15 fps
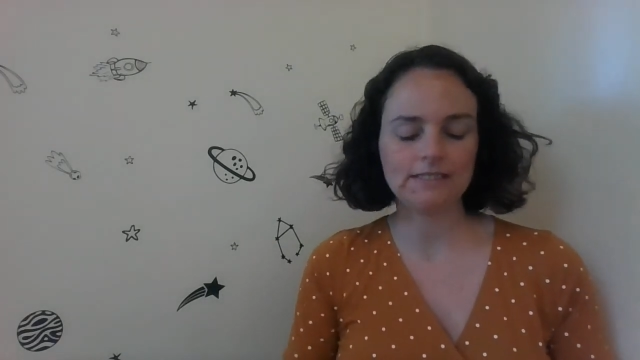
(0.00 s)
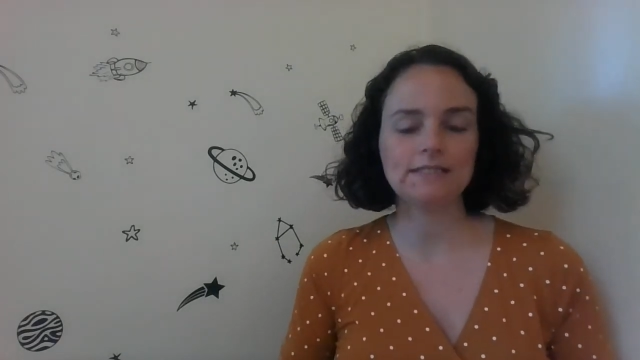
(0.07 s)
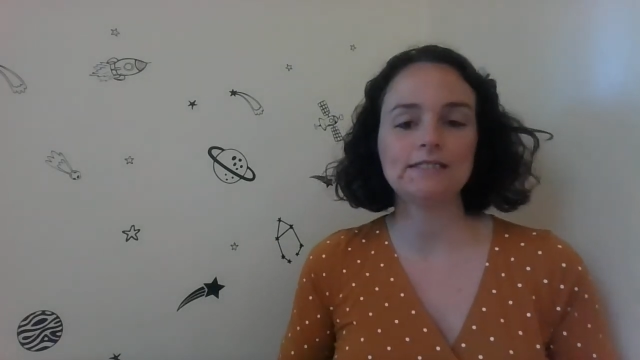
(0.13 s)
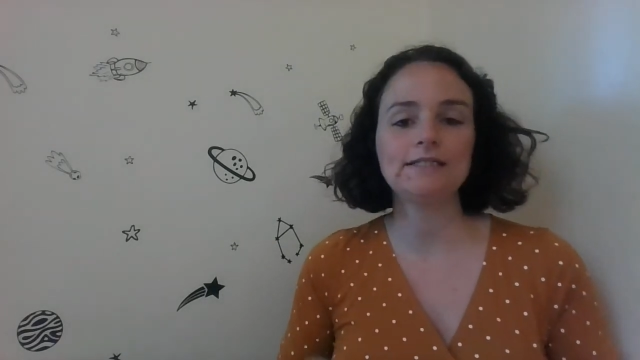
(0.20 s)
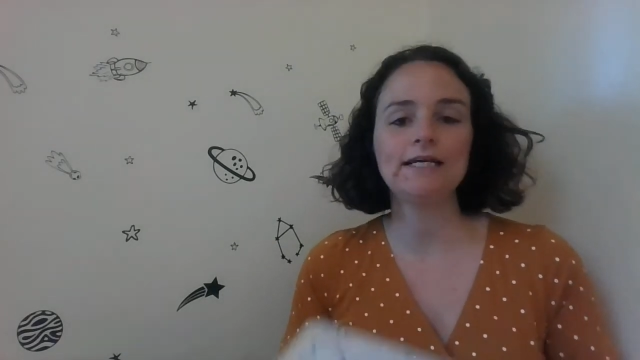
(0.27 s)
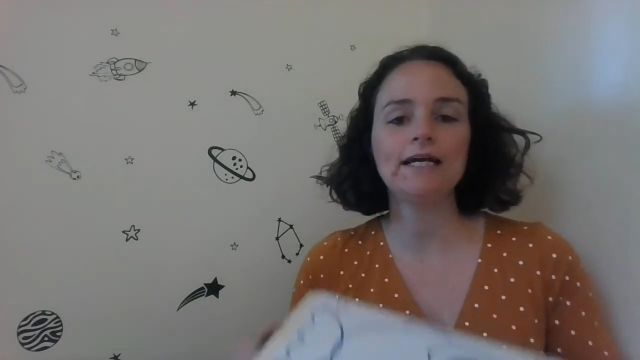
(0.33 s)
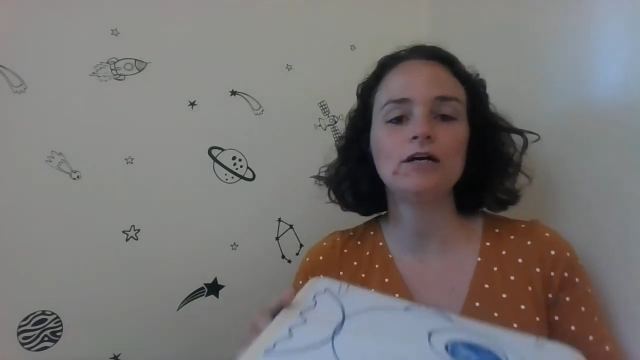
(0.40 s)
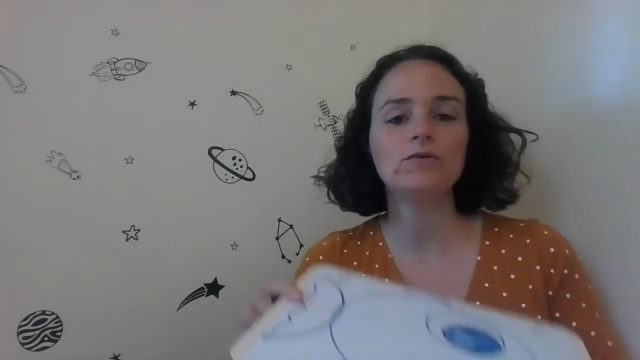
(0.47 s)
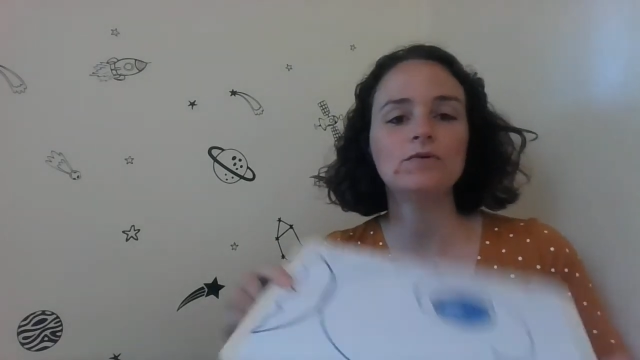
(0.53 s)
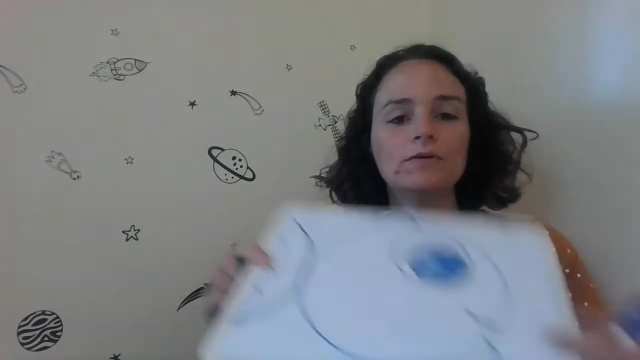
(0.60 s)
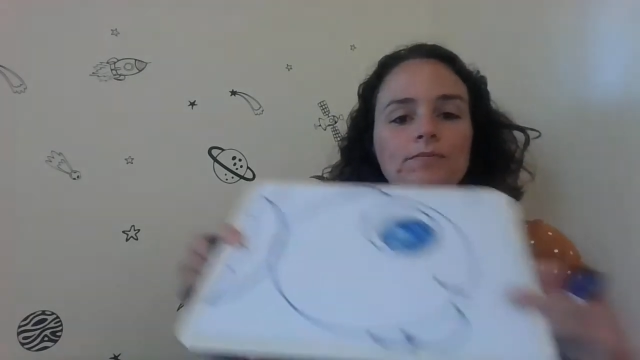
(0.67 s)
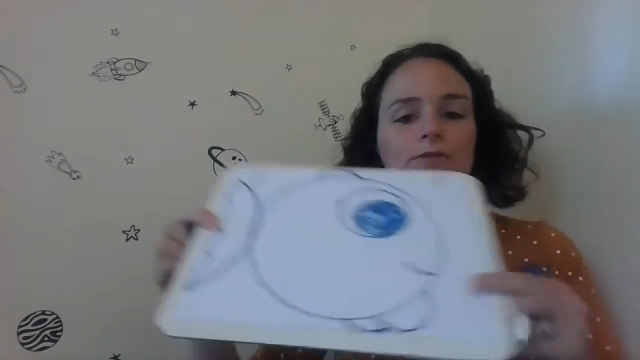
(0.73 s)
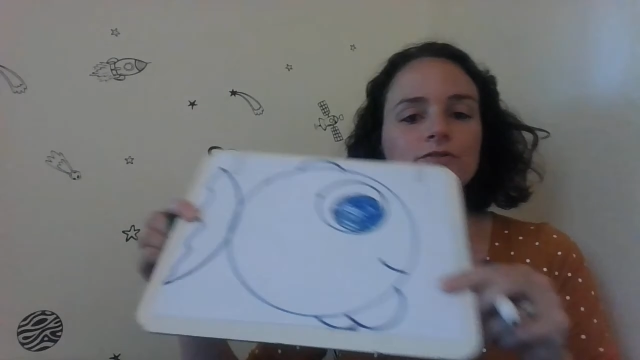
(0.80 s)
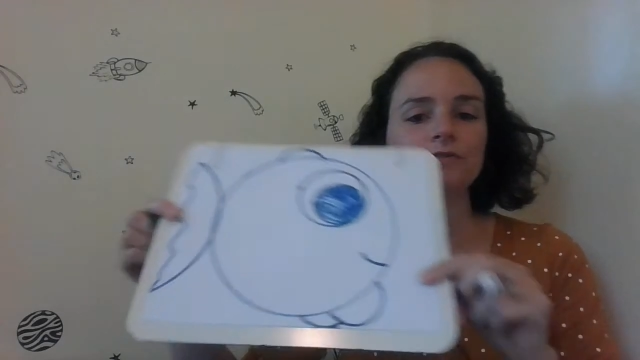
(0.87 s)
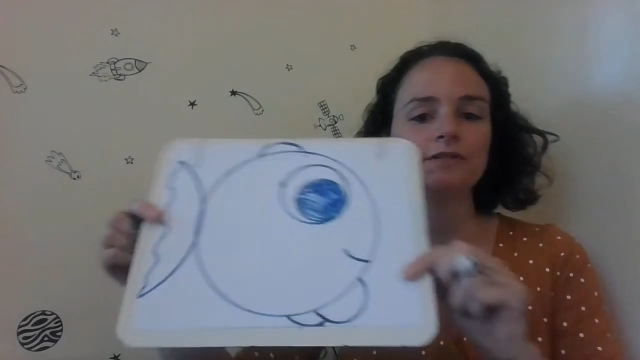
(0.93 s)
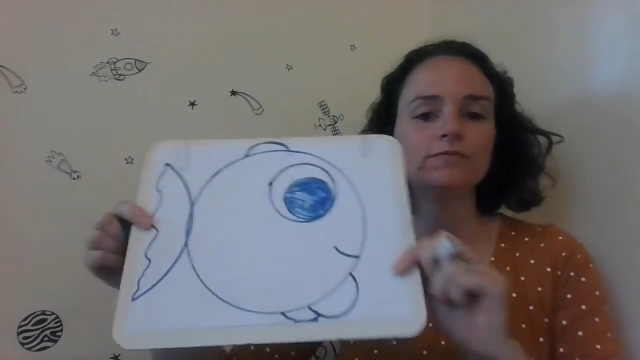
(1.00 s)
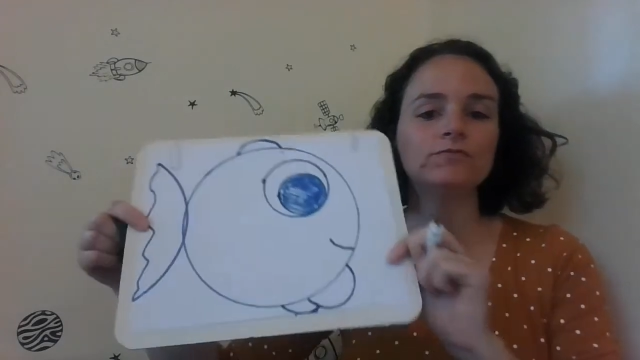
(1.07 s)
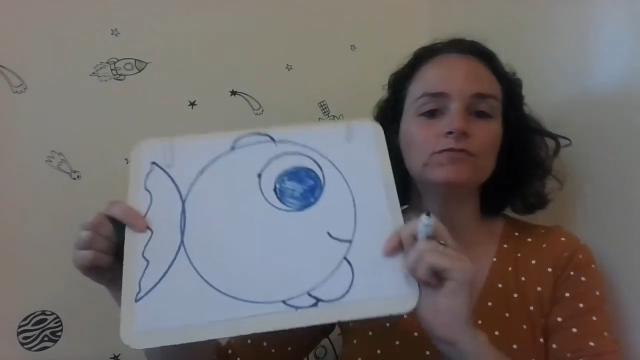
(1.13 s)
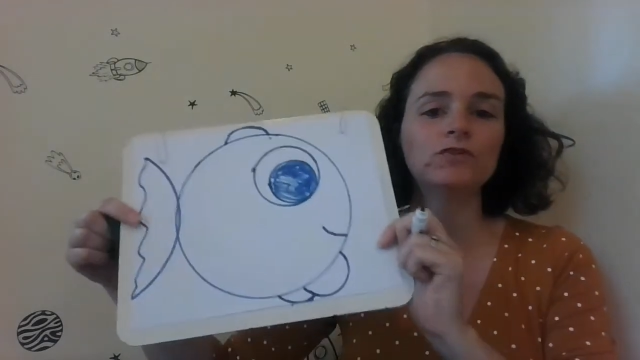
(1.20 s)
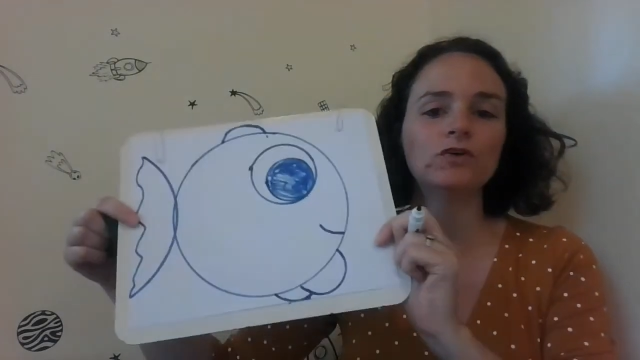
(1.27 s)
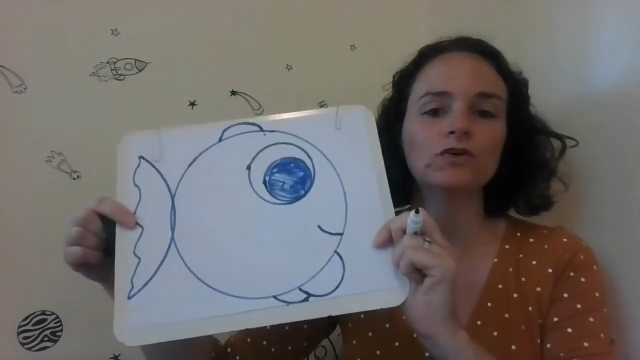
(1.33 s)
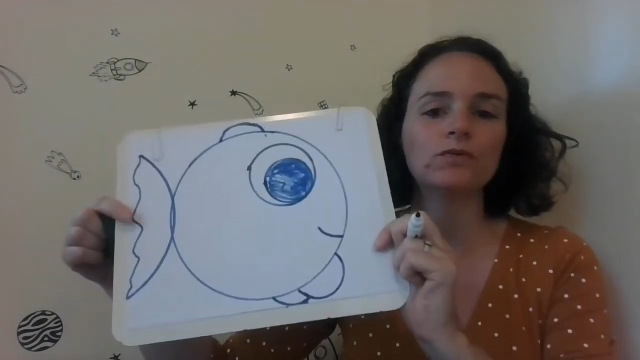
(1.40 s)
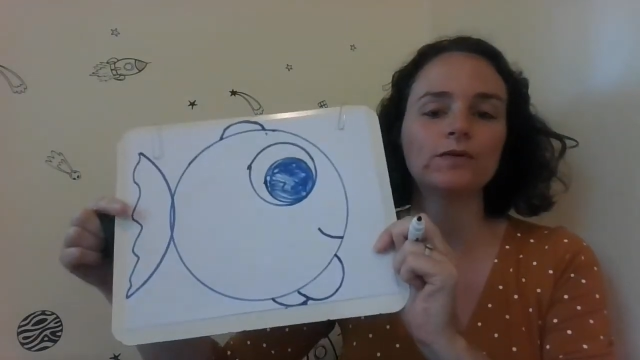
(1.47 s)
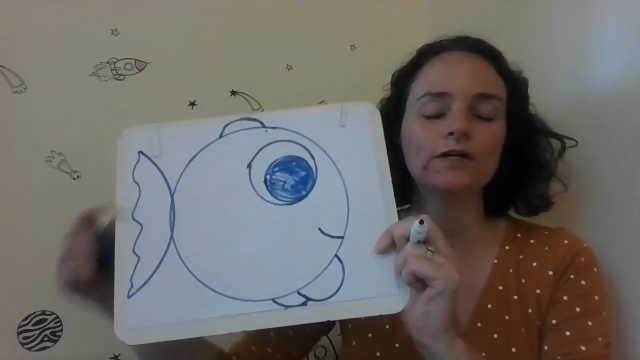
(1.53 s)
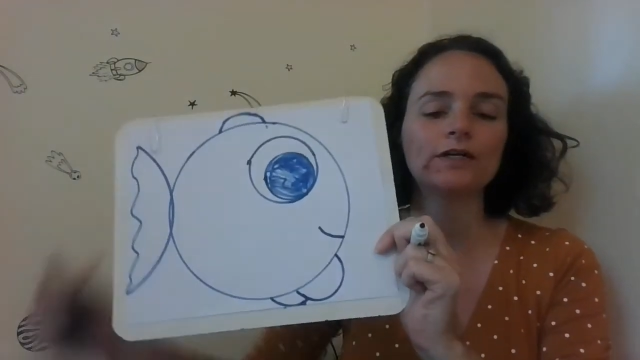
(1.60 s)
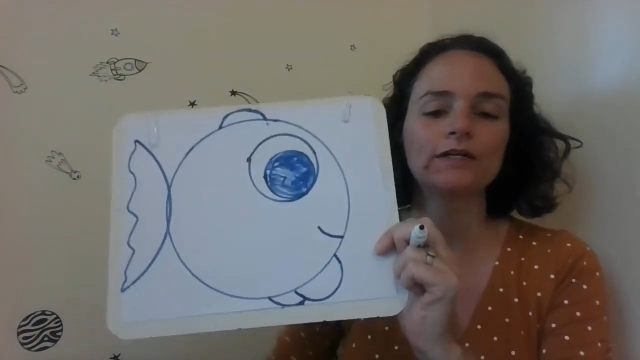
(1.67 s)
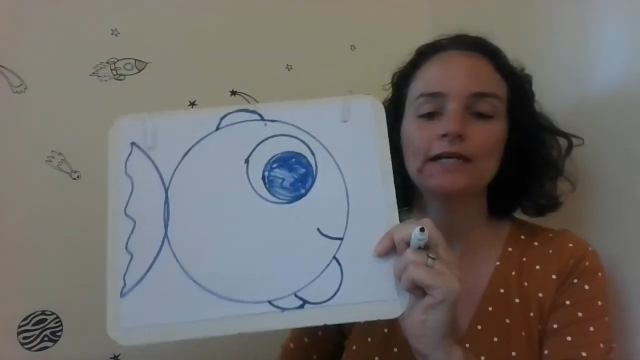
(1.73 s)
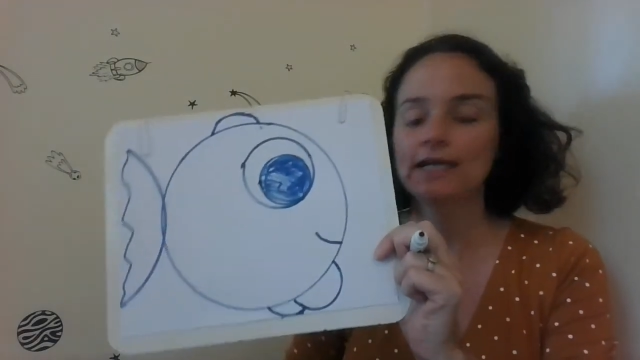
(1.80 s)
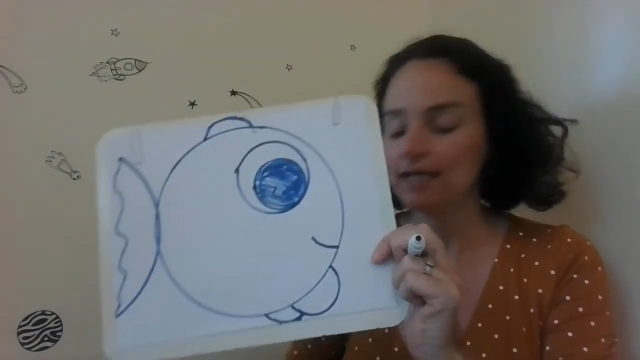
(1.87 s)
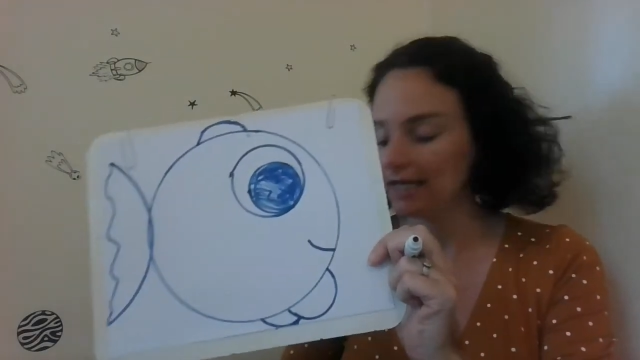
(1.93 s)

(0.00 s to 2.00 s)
his tail will move him forward,